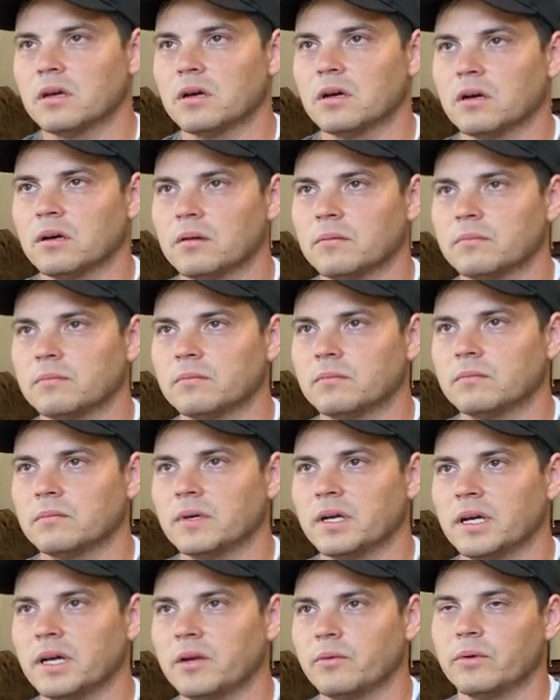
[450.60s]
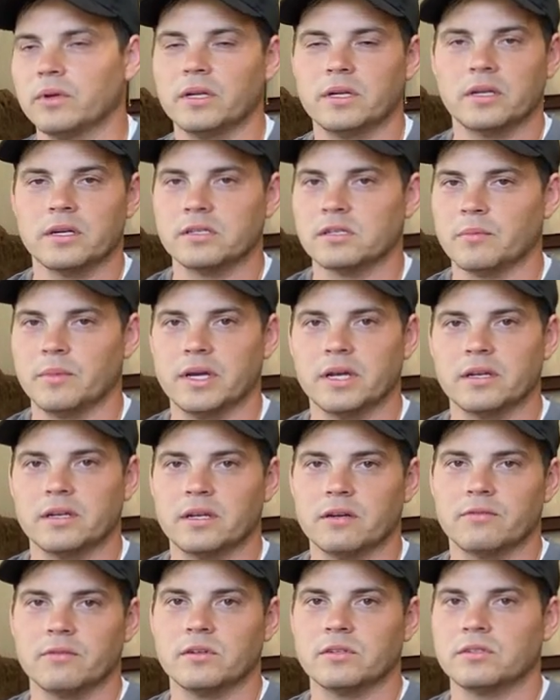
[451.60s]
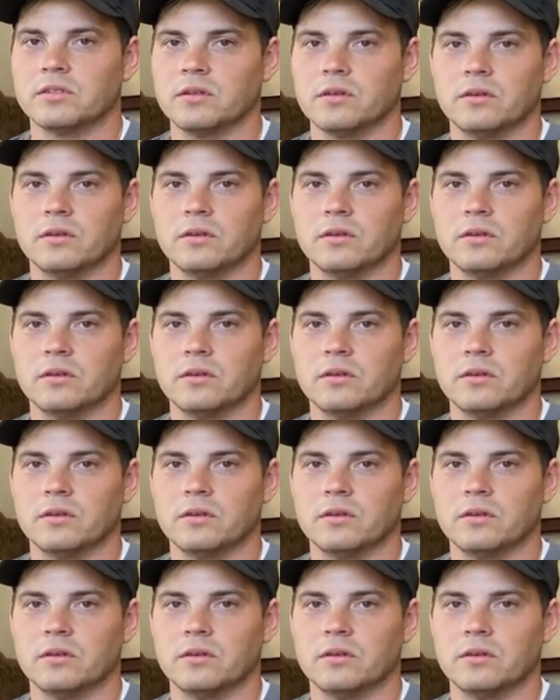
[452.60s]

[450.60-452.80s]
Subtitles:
it really doesn't make a difference.